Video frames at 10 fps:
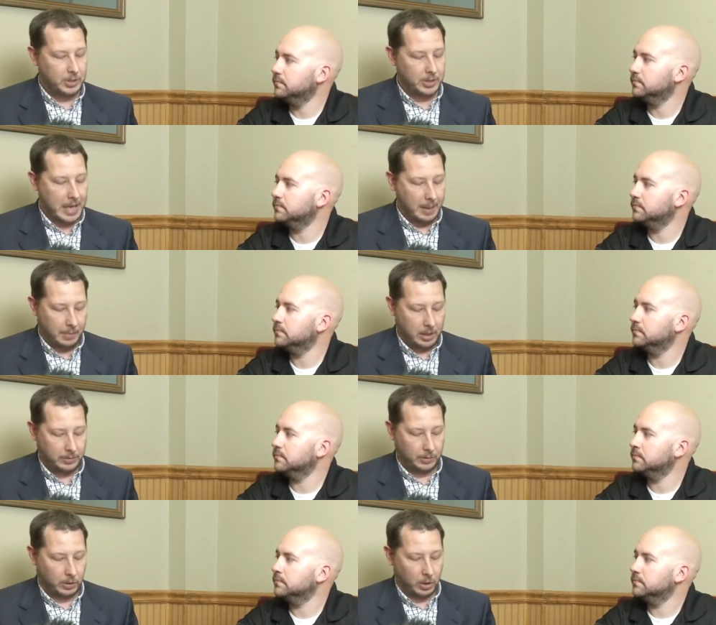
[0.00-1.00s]
Speaker 1: just not much
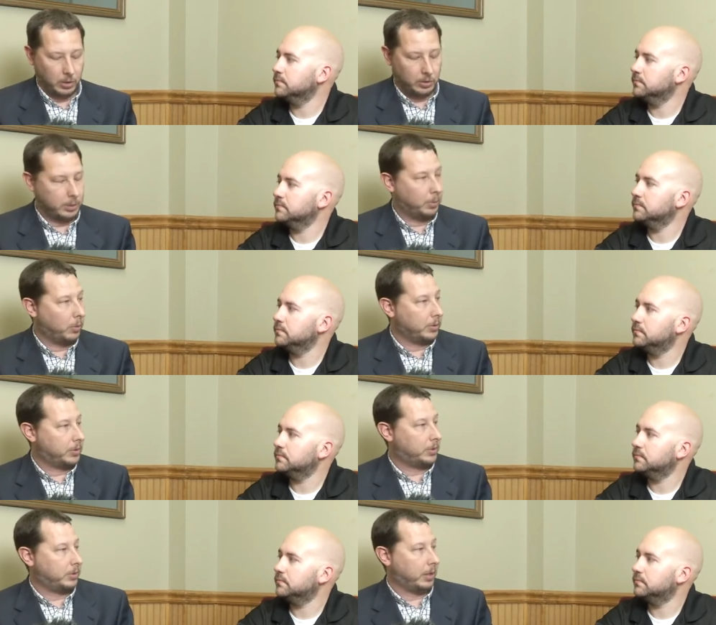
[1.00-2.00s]
for girls
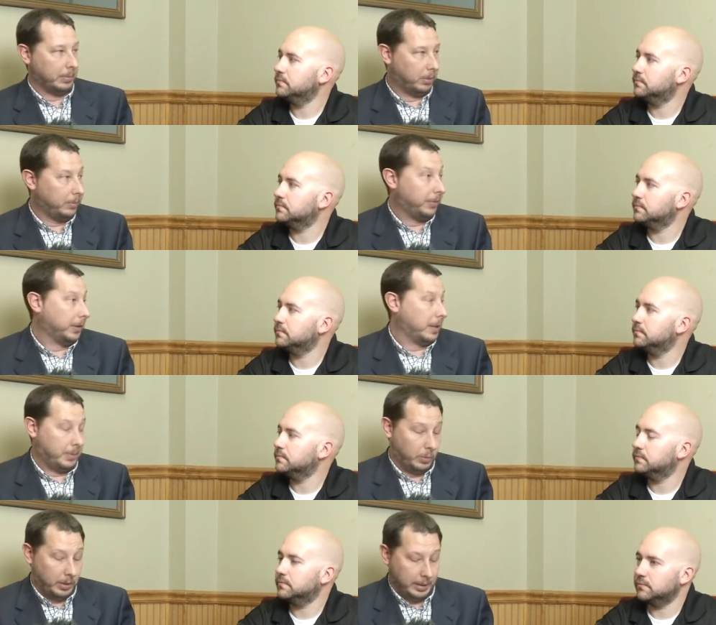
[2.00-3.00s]
sports at Bloomfield. I mean,
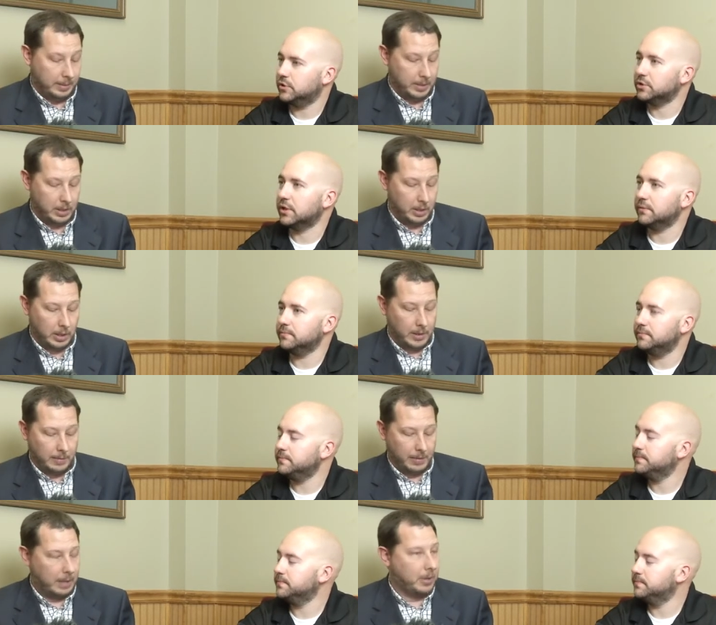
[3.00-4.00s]
really. There's I mean,
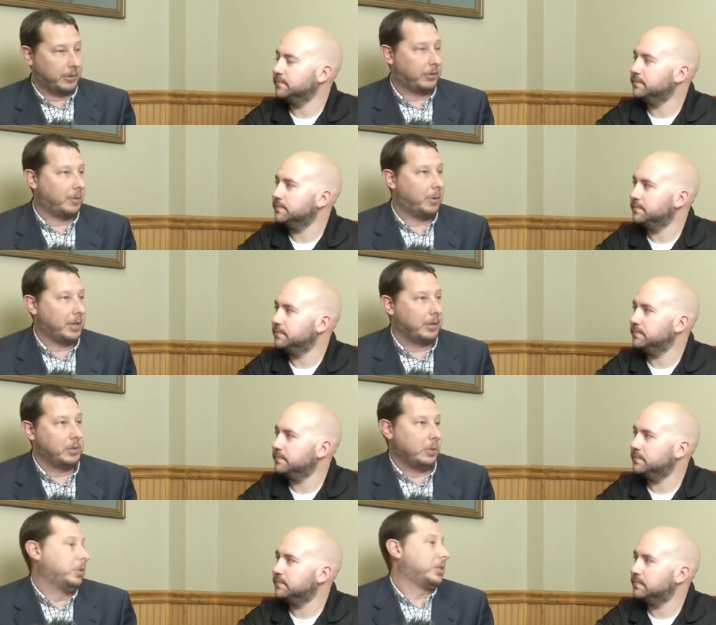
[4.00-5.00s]
you, volleyball and softball, you,
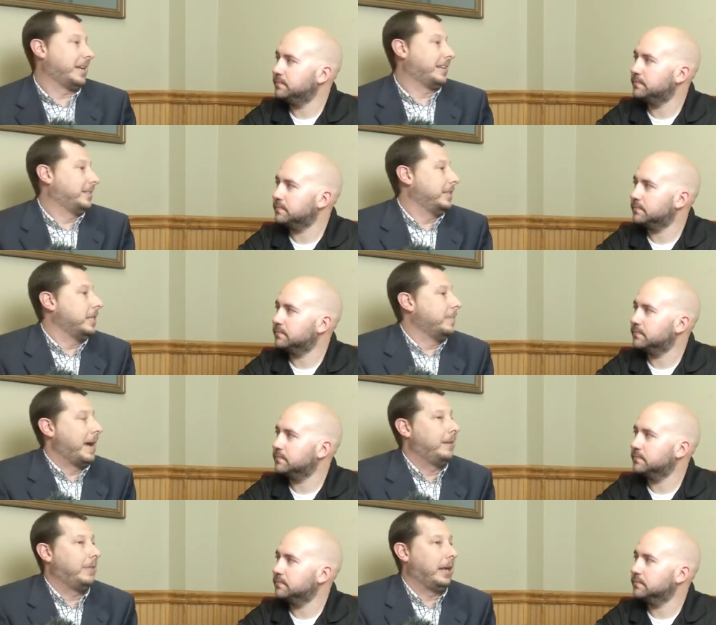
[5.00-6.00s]
you just like to see them
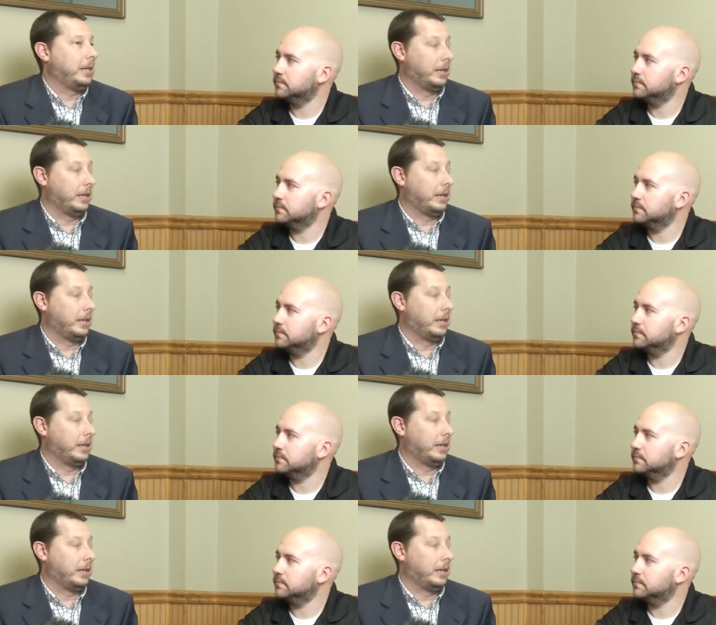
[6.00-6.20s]
have that, and